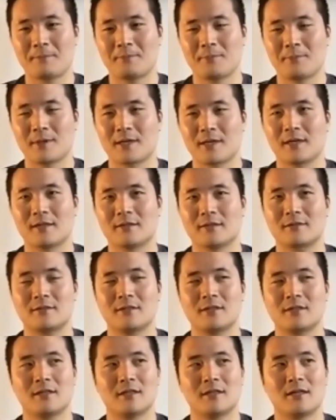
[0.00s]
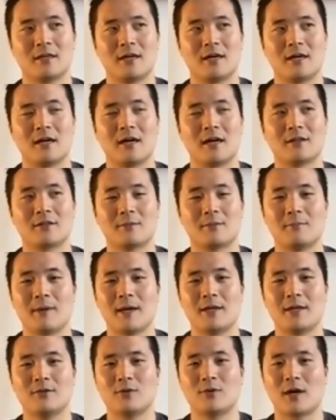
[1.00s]
because the
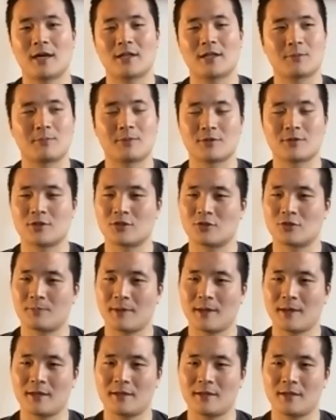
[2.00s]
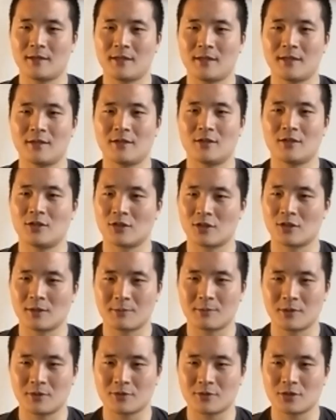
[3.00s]
men who either participate in
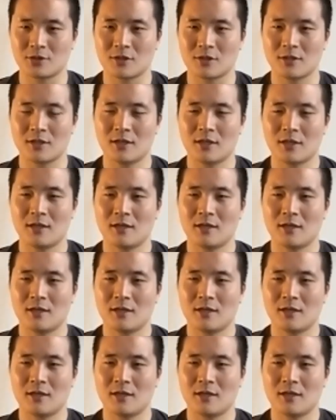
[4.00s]
hookup culture,